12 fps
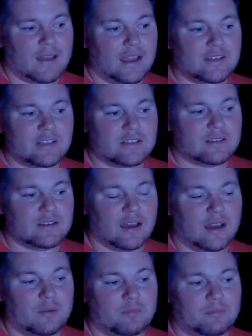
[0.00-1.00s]
I just
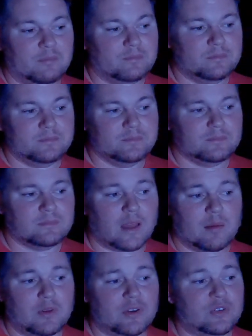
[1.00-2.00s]

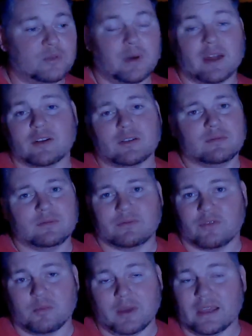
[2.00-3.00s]
I'm gonna do better
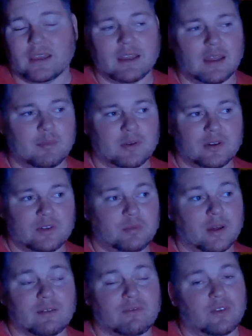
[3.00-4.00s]
for me. I'm gonna do
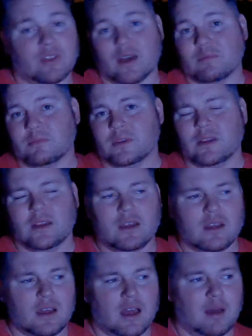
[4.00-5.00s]
better for them.
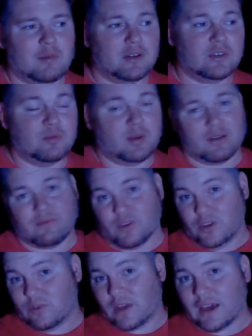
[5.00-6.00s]
I'm gonna do better
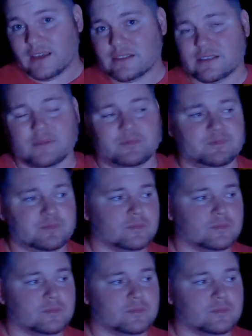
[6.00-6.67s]
for you guys.